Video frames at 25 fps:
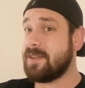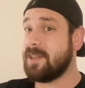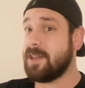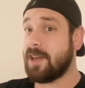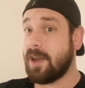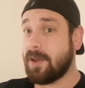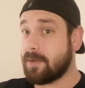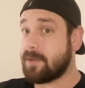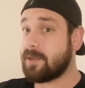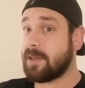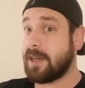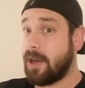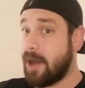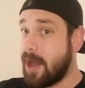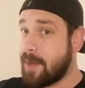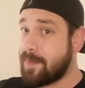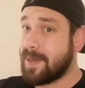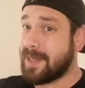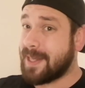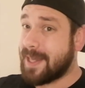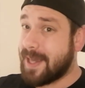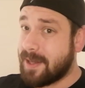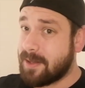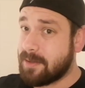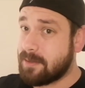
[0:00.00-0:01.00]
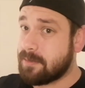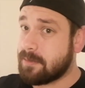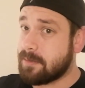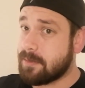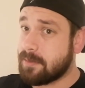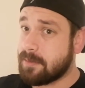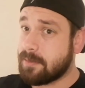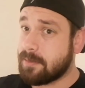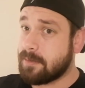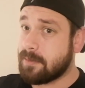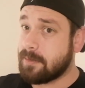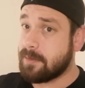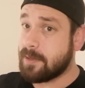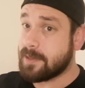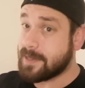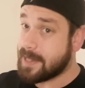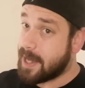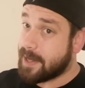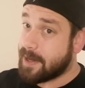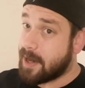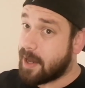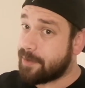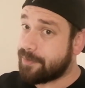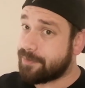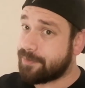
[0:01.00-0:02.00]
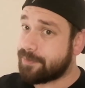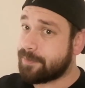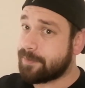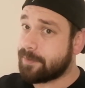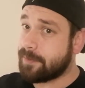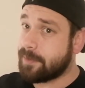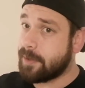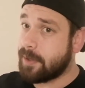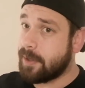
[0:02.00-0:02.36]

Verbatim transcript: you know, can I be king? Is that enough?